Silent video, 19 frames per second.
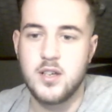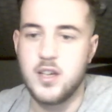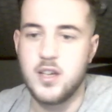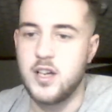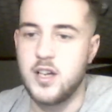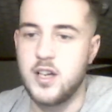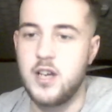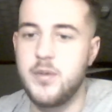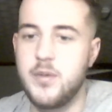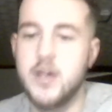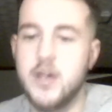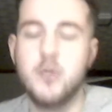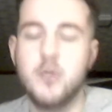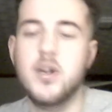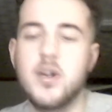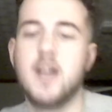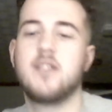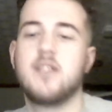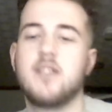And here we go,
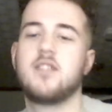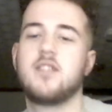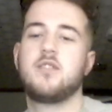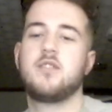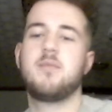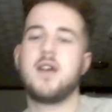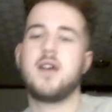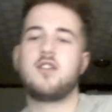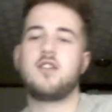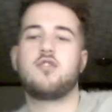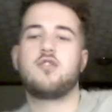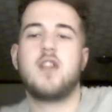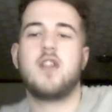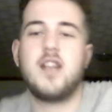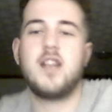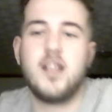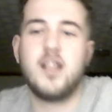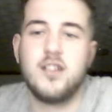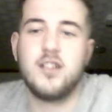guys. It's my
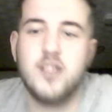training.